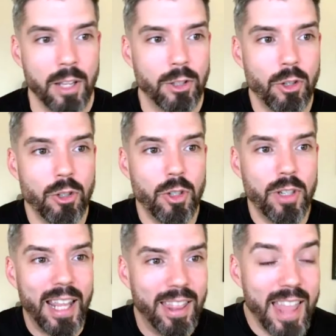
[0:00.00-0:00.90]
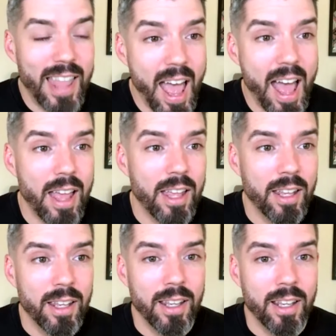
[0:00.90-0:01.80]
As soon as you get that,
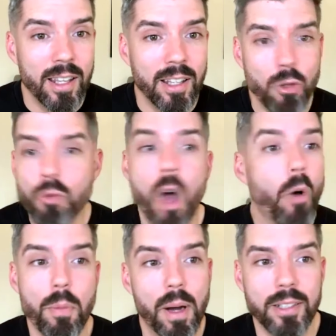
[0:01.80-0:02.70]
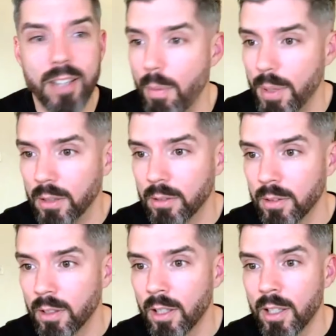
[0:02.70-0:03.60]
you know the money's coming
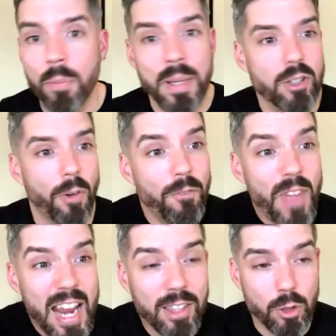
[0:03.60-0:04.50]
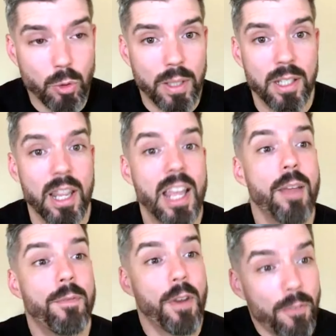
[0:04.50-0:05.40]
because your faith is risen. And
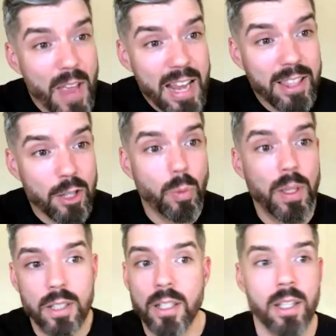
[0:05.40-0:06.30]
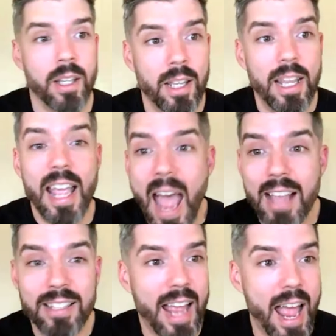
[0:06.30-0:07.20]
if your faith is risen, it
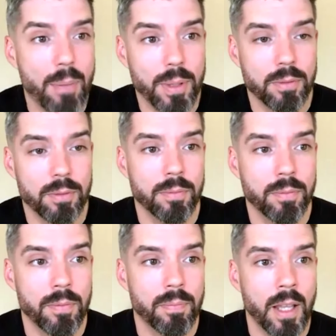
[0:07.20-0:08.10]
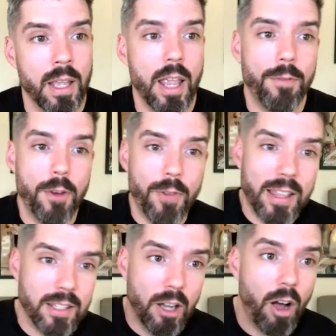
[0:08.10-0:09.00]
has to happen. If your faith is